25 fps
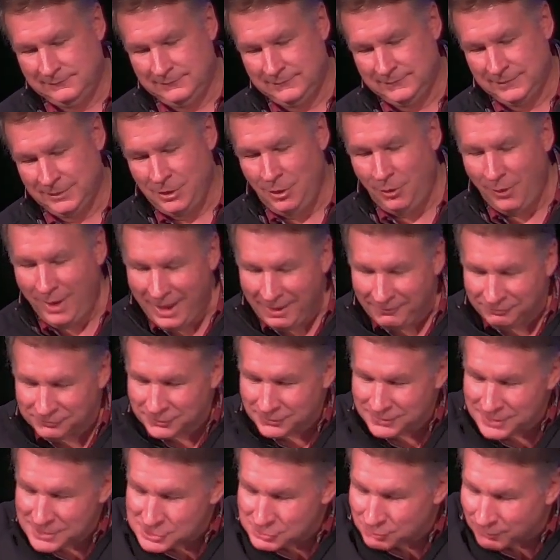Go
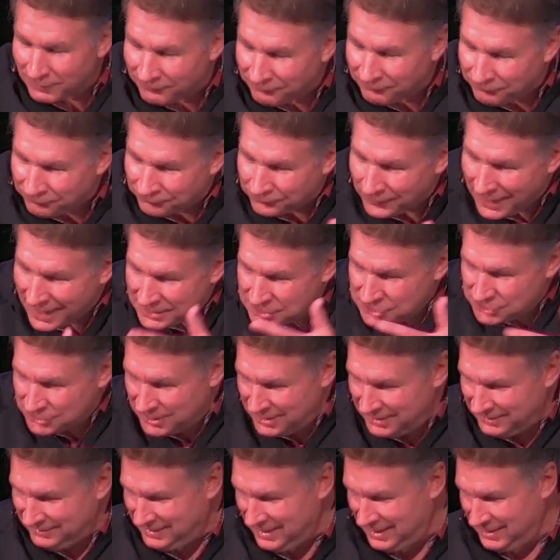after this
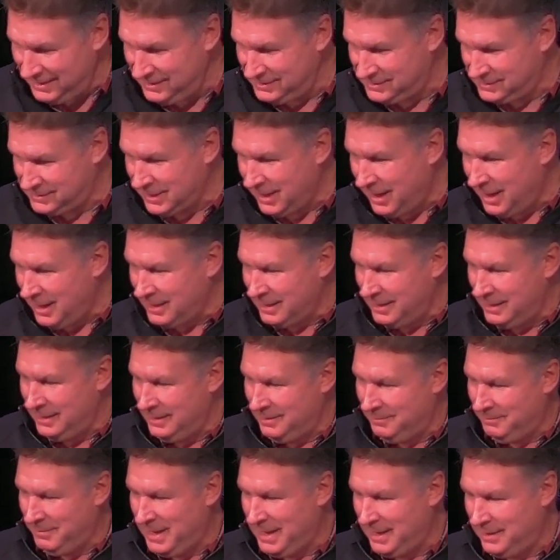refreshing that he's talking
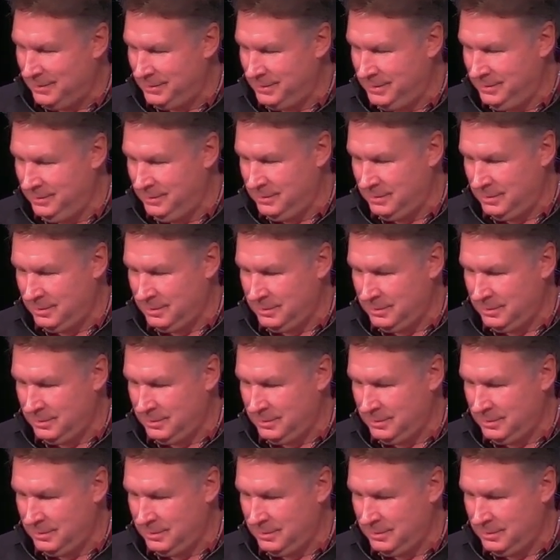about here.